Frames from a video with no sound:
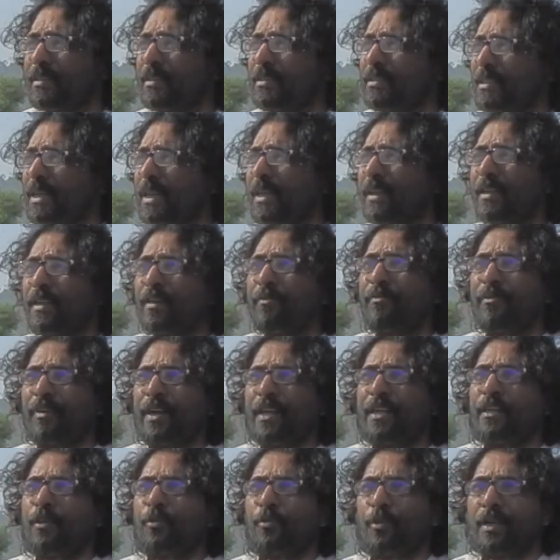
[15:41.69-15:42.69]
It's like a
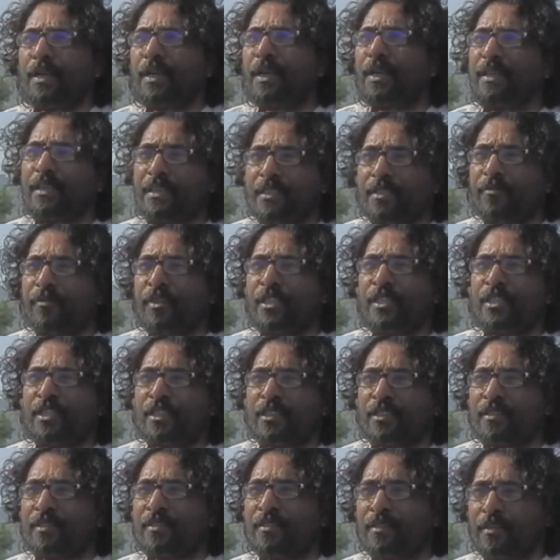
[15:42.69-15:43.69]
friend doing an
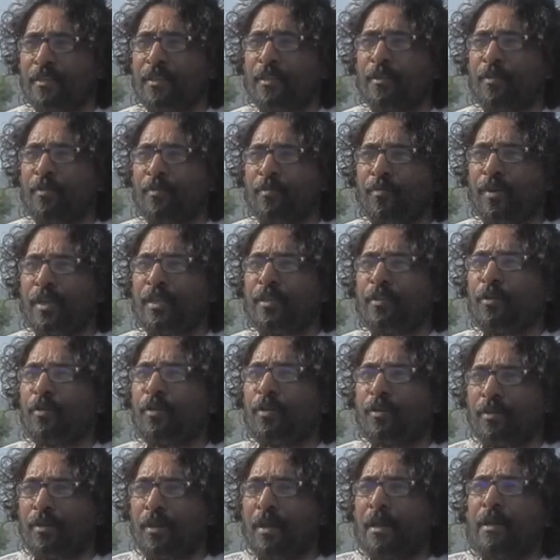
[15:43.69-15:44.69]
intervention, you know, when
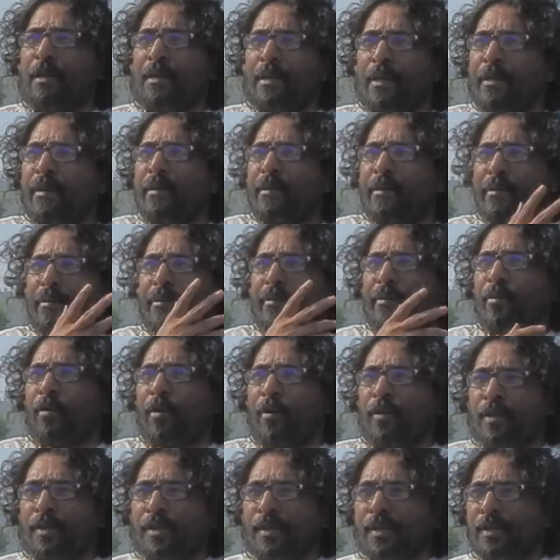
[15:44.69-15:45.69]
you're
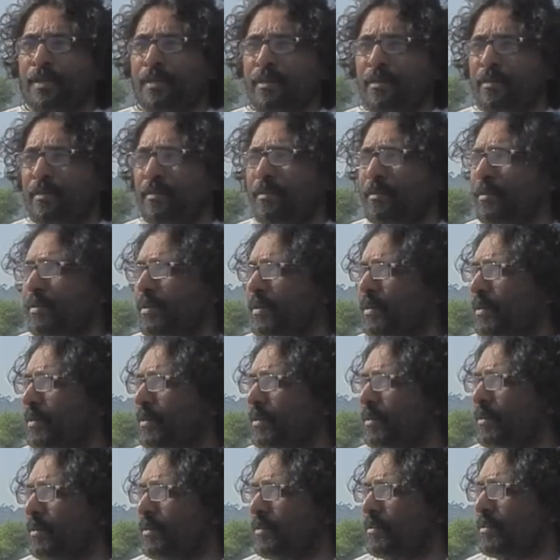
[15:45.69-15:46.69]
on a
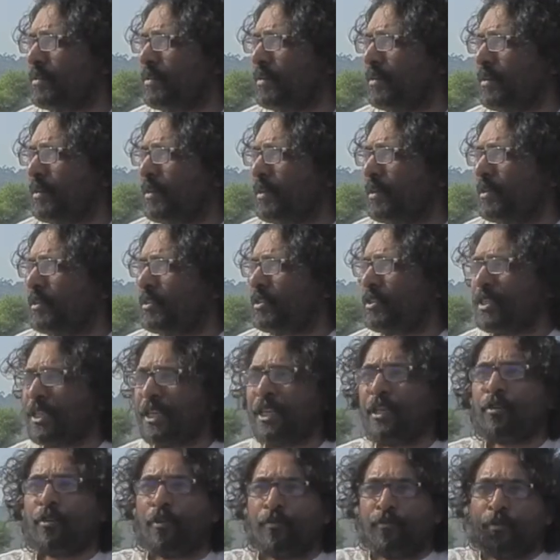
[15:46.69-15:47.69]
uh,
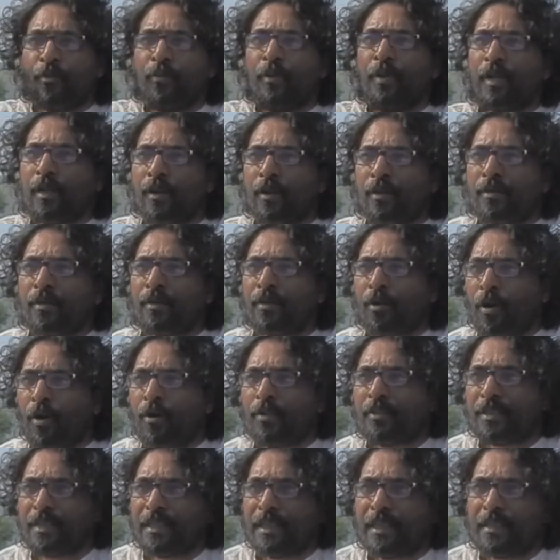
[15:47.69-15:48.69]
streak of doing
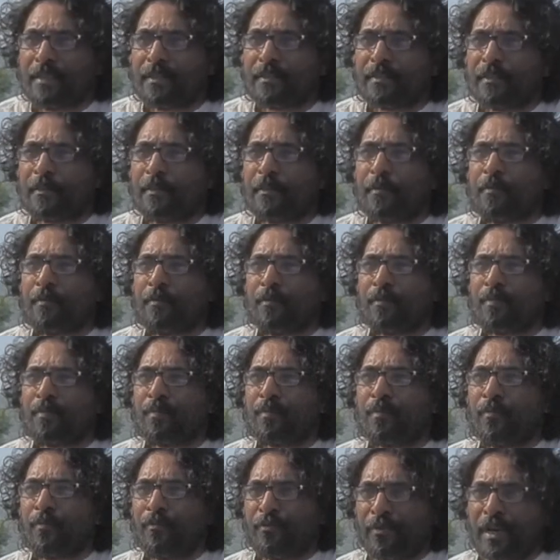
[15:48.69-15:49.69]
wrong things, you know.
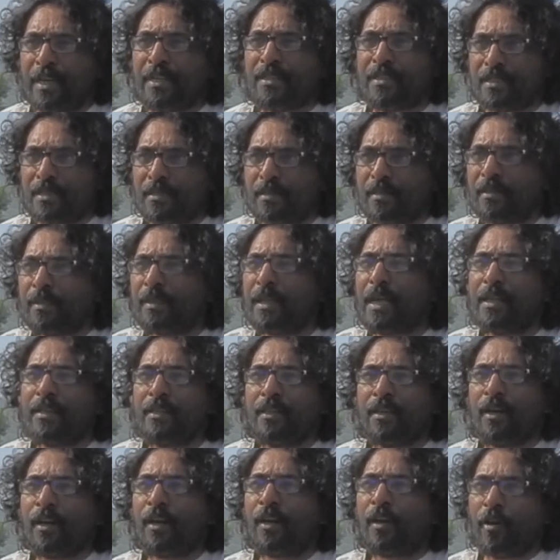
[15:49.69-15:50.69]
Friends
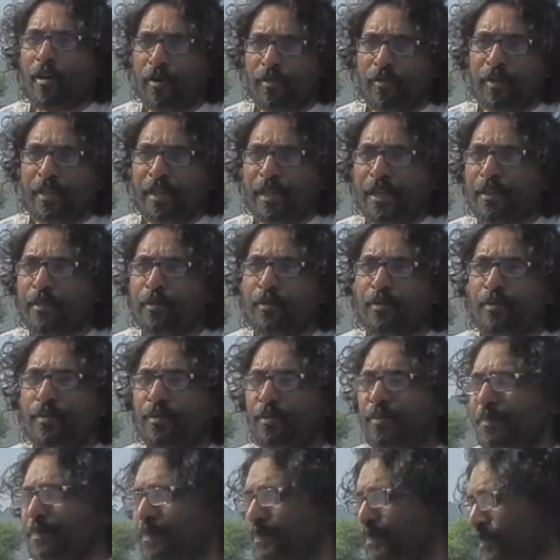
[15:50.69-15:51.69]
gather around, they
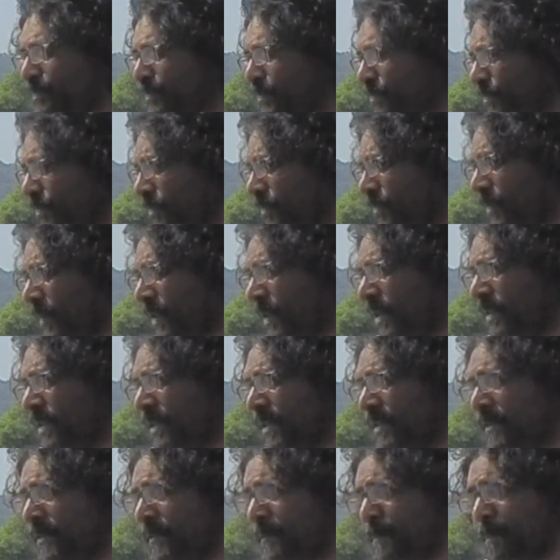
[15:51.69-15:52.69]
do
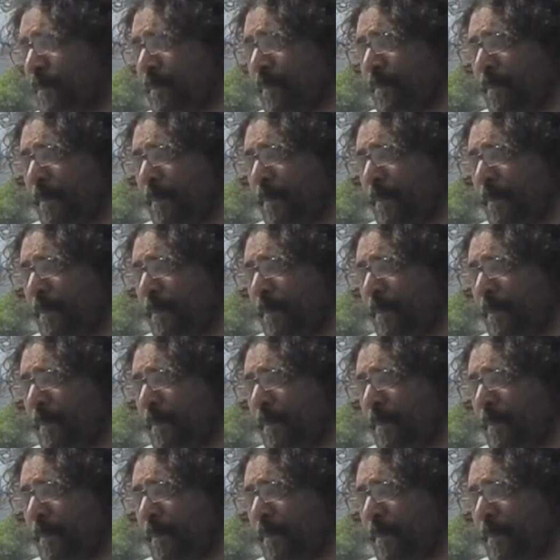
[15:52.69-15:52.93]
this.